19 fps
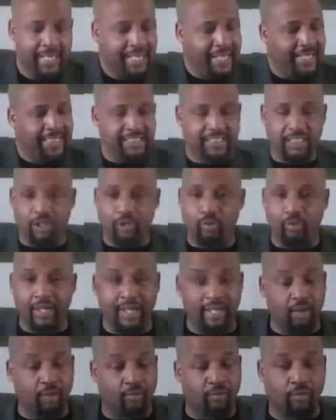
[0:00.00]
He's the
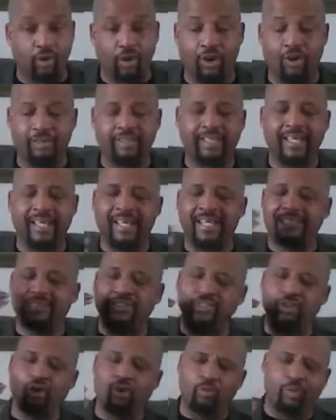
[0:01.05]
creator of all things.
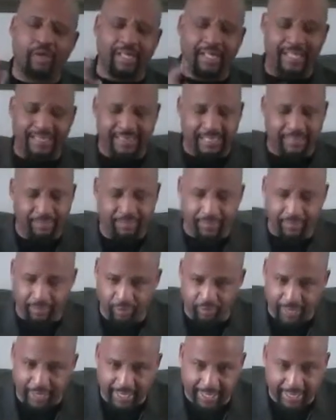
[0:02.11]
No one has ever
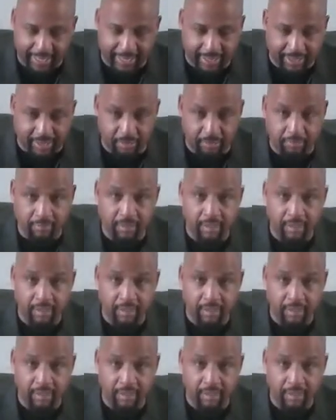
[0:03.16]
created him.